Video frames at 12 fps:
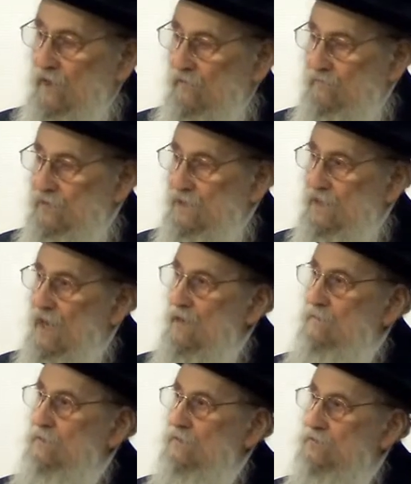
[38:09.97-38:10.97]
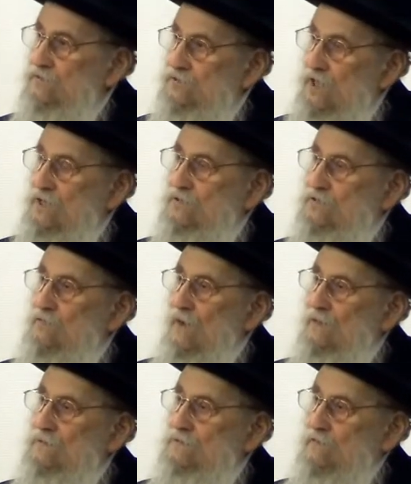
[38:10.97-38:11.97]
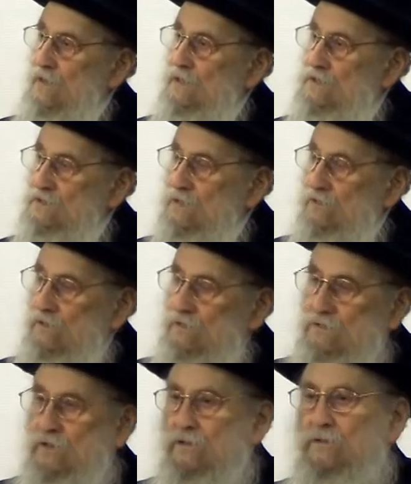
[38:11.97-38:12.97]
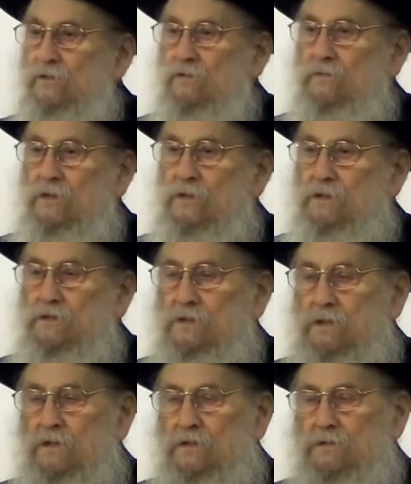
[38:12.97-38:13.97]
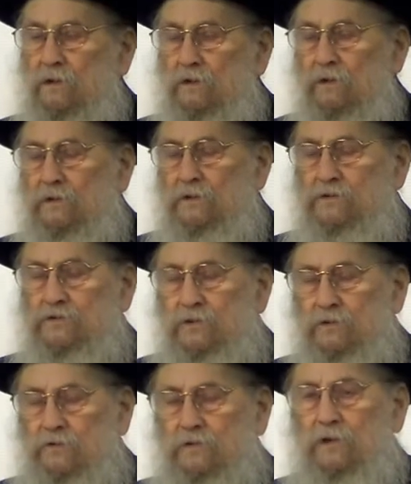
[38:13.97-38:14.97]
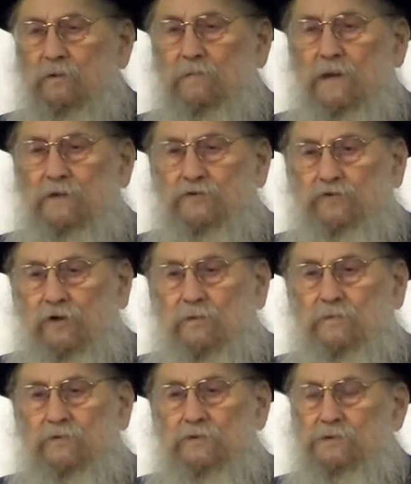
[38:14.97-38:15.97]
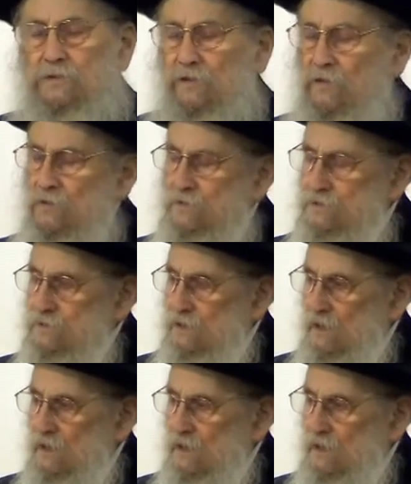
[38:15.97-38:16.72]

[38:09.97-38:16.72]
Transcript: of being able to change one's ways and return to its origin, to the relation, to the source,